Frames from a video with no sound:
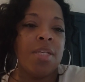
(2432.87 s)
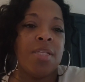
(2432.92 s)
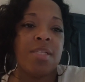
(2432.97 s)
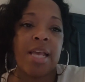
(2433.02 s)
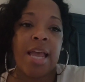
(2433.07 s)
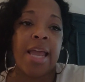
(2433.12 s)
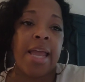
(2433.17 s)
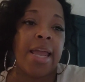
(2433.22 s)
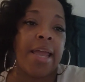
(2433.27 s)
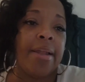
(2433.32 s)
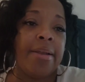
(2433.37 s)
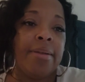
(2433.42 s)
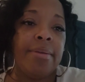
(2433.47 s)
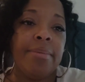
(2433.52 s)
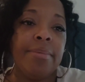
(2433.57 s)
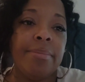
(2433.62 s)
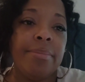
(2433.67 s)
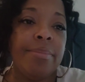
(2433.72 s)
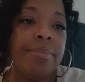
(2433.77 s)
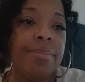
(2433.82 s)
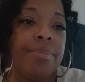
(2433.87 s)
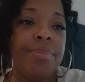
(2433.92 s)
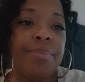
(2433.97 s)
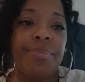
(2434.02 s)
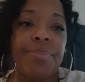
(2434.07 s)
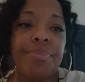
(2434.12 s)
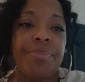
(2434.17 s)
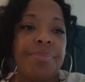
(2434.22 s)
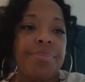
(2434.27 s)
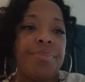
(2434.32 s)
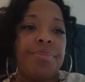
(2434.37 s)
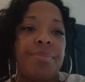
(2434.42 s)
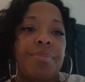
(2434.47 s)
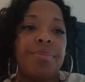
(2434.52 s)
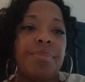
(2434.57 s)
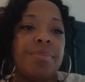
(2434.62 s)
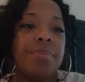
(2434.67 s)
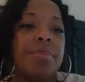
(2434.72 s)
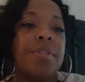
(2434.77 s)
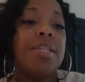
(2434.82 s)
Sad.
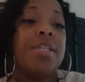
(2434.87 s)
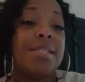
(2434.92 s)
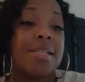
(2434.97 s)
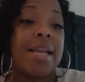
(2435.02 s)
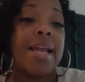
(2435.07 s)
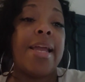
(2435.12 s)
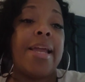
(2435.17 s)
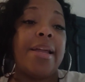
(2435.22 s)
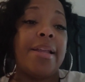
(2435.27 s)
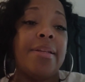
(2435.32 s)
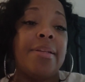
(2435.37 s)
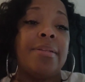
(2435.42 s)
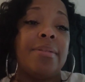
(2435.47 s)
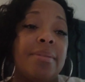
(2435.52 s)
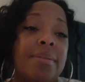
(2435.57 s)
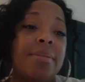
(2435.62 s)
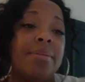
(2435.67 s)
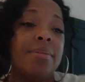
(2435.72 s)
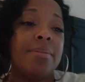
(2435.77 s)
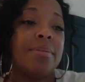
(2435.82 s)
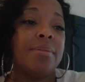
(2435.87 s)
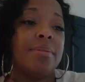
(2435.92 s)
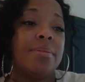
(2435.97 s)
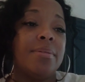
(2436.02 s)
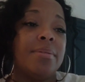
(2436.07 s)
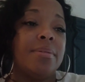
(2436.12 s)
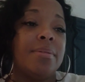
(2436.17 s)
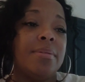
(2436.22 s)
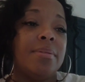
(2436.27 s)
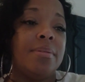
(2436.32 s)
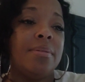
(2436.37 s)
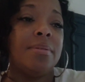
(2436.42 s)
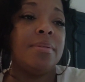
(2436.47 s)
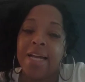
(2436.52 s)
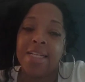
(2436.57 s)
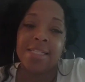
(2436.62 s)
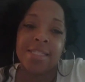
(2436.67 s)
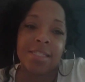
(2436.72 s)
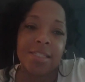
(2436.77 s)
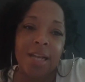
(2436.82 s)
It's sad.
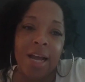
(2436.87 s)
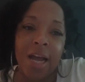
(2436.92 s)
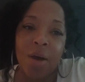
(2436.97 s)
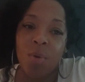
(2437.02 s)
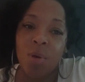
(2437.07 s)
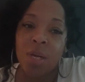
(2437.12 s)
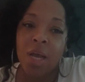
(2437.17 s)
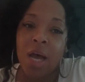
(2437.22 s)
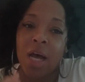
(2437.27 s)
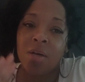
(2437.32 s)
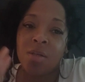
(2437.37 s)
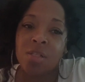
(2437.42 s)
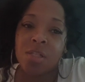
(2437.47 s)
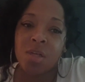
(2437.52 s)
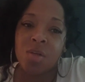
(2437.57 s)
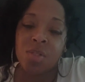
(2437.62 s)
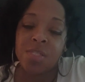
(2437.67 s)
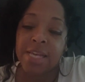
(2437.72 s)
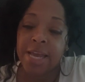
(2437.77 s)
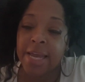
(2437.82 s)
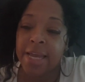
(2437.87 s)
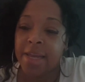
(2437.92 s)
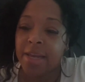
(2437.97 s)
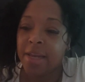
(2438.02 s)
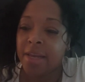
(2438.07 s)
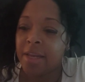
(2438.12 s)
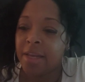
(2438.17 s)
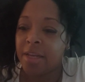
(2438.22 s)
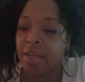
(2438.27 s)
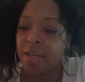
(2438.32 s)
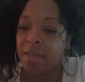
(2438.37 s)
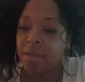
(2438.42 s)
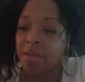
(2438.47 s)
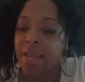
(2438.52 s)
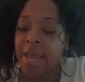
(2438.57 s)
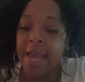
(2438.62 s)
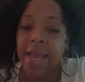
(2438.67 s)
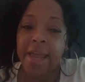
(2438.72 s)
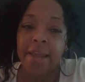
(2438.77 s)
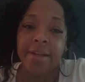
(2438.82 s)
I want to also say
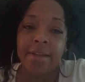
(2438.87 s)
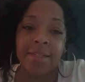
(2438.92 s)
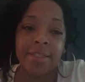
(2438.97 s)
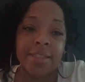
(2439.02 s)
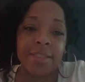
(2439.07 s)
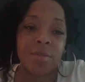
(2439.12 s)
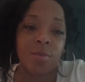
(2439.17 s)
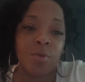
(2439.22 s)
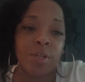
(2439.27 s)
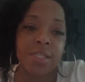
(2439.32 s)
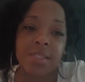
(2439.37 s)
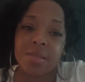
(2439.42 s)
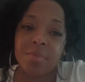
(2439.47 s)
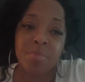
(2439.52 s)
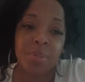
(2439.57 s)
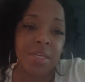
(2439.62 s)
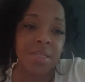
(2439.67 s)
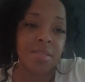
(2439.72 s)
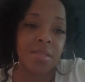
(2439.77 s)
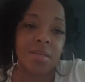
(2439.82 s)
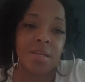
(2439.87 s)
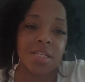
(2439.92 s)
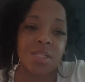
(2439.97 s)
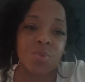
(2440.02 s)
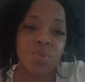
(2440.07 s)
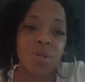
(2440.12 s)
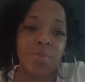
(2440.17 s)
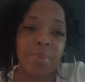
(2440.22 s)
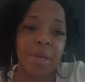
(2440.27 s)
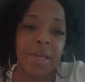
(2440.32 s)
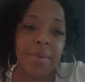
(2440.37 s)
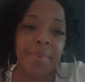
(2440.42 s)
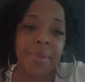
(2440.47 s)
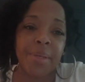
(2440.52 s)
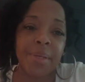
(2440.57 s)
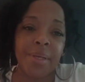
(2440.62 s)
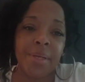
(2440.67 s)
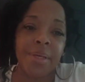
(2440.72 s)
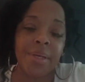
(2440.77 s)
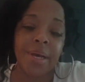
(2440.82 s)
and add rest in peace to that sweet
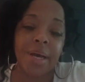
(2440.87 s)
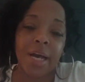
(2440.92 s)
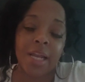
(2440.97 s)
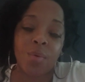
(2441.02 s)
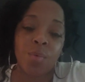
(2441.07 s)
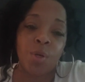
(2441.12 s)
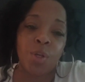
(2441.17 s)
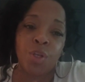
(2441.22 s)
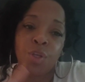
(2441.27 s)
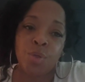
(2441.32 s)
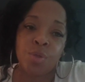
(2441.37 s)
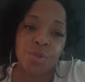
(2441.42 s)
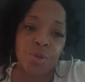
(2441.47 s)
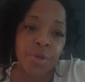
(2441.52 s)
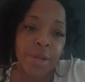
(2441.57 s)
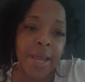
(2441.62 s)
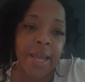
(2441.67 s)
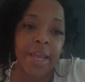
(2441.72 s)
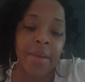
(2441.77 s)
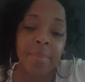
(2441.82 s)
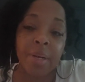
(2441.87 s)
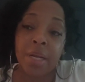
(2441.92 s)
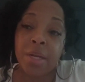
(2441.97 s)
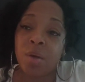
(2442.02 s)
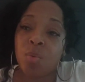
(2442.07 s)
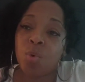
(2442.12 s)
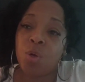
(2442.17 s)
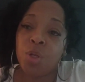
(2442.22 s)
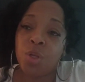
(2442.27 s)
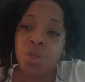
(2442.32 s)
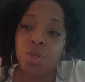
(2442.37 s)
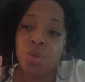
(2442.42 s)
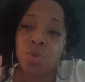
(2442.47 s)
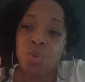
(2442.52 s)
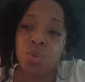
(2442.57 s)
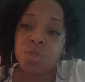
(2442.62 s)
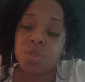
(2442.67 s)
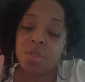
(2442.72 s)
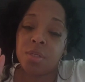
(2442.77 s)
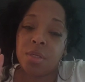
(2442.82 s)
baby. I don't want to use her name, and I don't want to
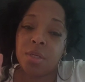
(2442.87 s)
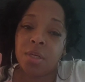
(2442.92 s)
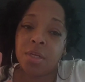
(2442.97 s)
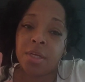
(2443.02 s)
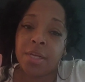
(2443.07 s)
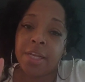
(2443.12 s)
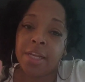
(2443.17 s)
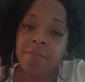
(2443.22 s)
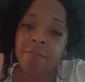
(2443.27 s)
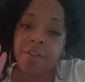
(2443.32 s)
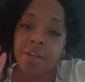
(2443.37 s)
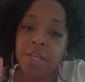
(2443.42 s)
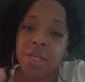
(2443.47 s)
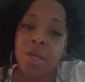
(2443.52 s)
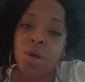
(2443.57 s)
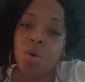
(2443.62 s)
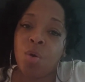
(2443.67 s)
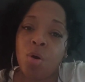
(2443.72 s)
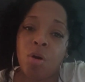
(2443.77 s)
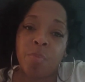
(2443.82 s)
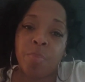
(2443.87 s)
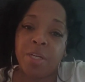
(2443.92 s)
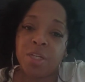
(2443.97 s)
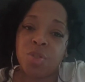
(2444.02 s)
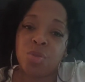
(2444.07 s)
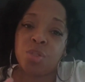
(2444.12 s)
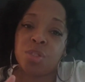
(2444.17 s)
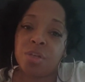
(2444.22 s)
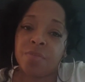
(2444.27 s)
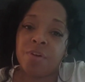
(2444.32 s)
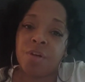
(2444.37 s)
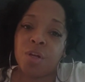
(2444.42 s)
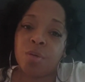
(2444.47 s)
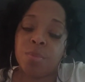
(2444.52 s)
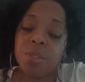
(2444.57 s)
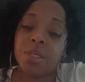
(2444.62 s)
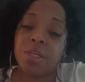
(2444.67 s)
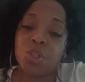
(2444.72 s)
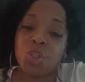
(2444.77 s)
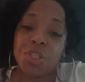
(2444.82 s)
use any video or pictures of her
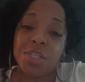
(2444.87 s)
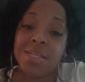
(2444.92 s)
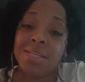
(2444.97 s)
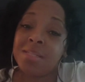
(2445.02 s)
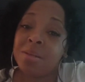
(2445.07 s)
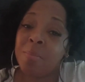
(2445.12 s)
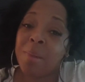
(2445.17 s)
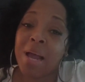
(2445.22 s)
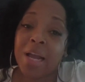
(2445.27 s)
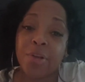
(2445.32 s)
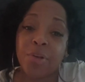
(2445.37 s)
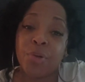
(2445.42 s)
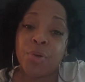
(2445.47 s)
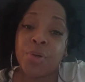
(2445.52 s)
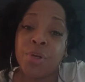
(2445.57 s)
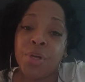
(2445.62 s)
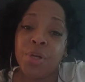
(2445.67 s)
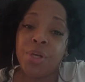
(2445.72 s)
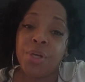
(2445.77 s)
because she is a minor.